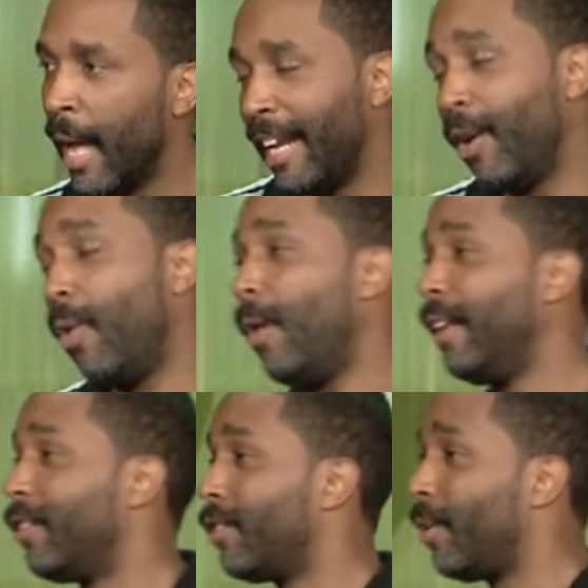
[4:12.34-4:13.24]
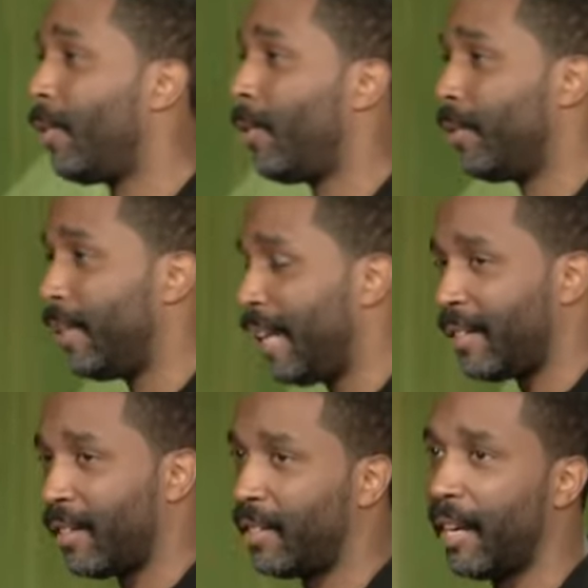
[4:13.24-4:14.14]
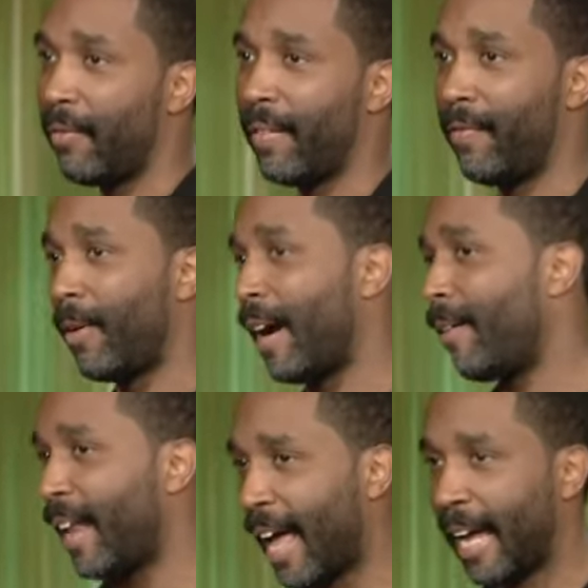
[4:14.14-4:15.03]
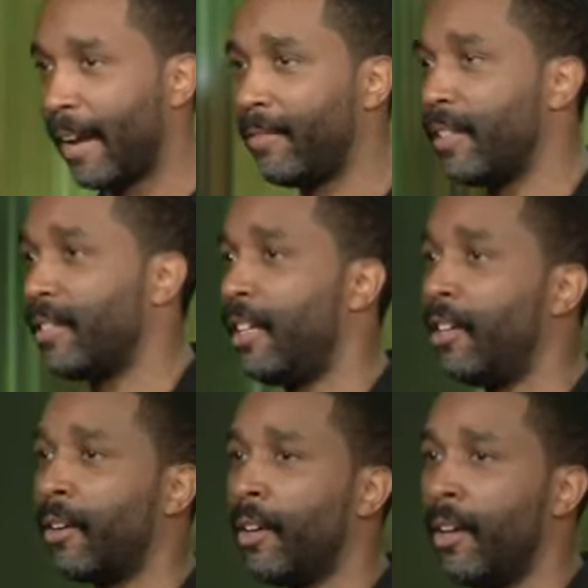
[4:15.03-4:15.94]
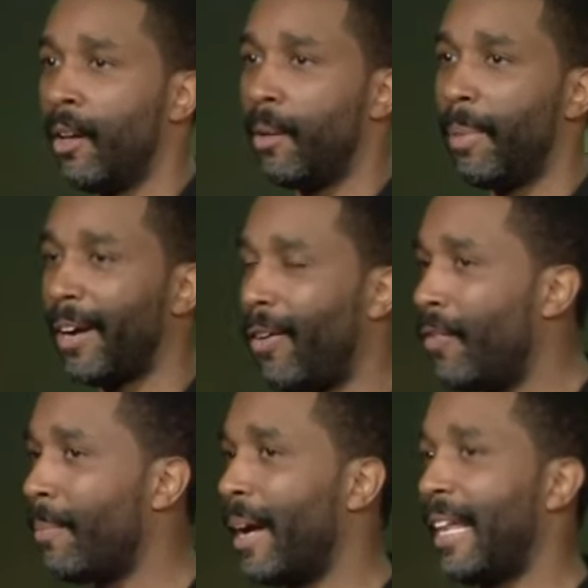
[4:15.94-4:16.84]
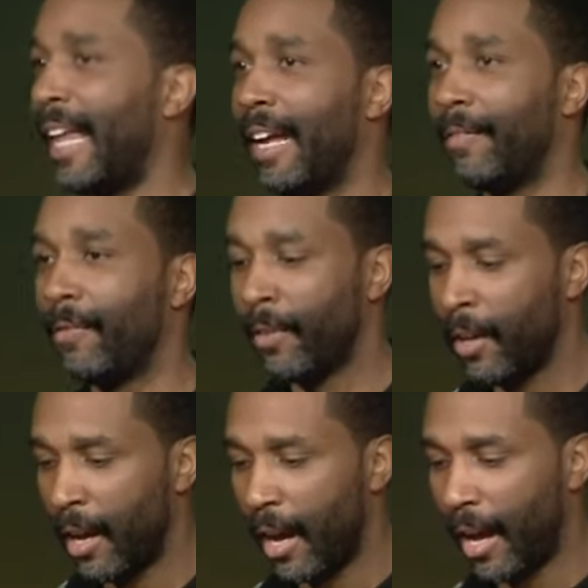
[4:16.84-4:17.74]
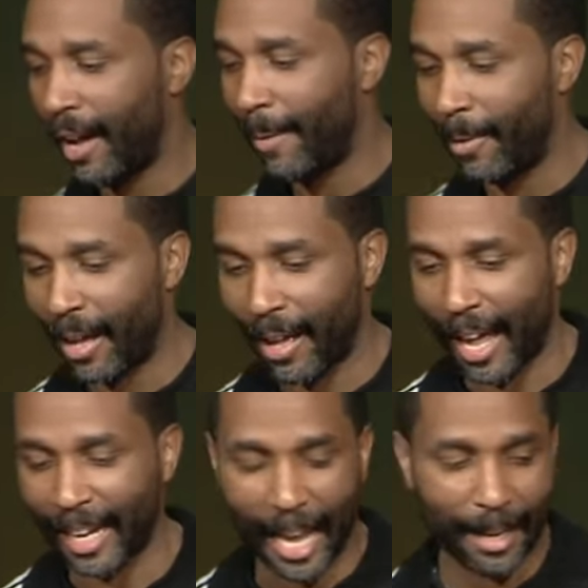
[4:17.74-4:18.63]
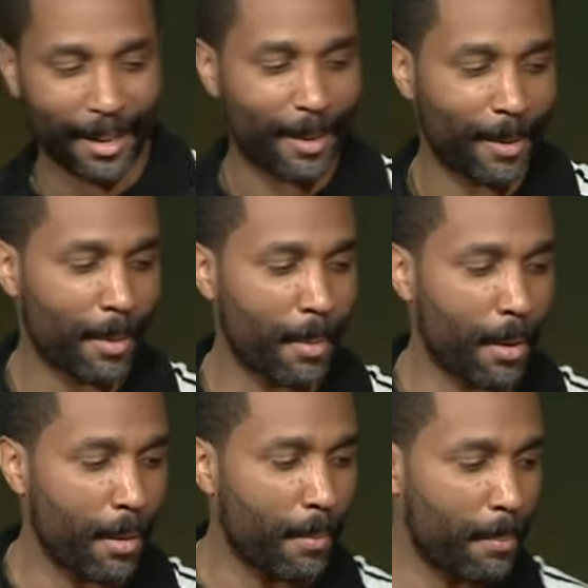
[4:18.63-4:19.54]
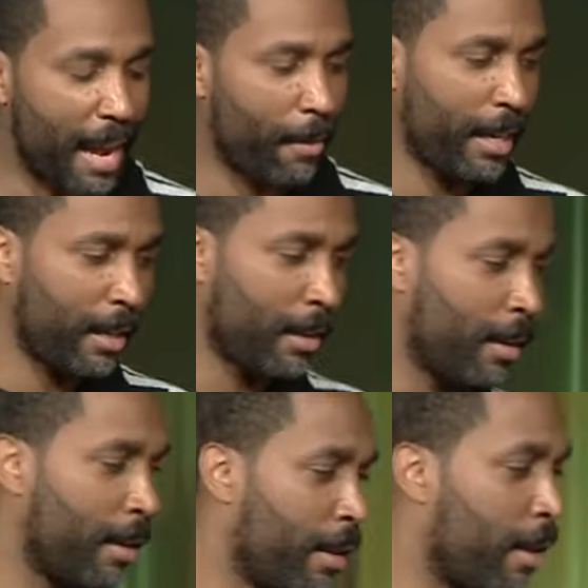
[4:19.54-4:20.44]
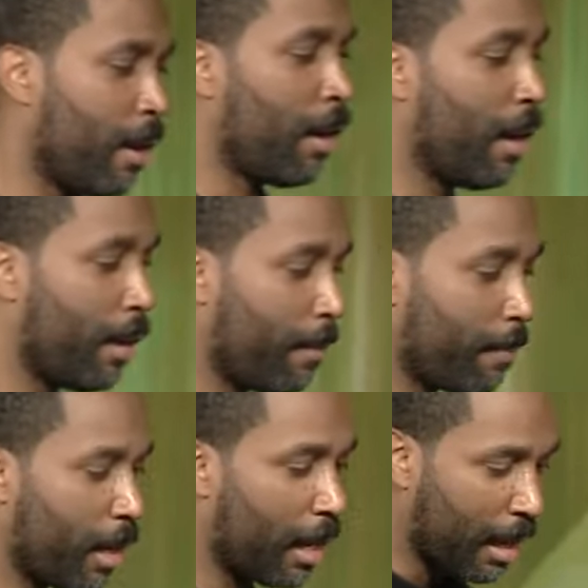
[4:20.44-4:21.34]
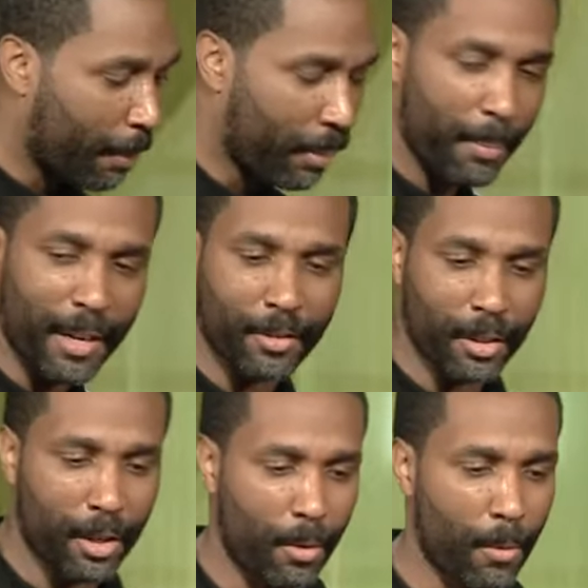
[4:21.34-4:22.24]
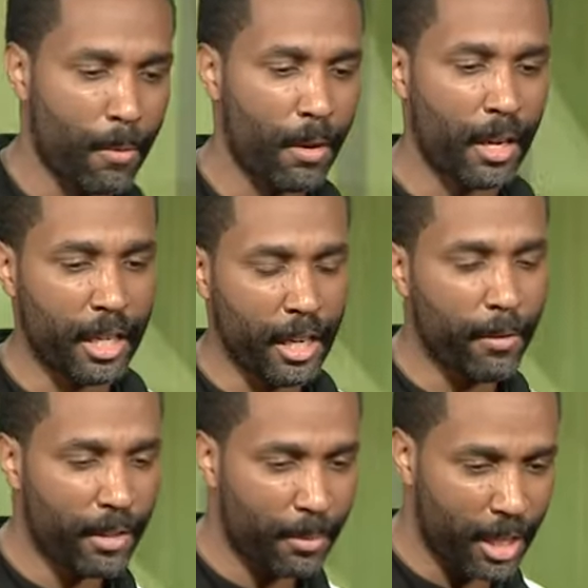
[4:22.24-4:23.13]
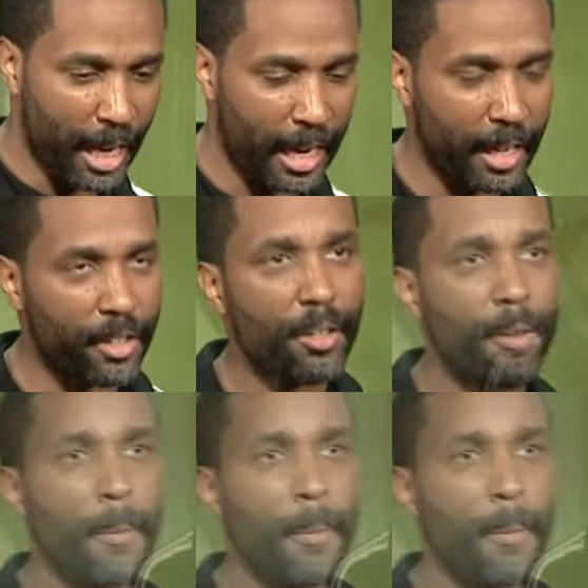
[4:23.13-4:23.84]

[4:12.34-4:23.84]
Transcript: And oil is so necessary for our lives. As I look back over my life, uh, I got married a couple of months ago, a year or some change.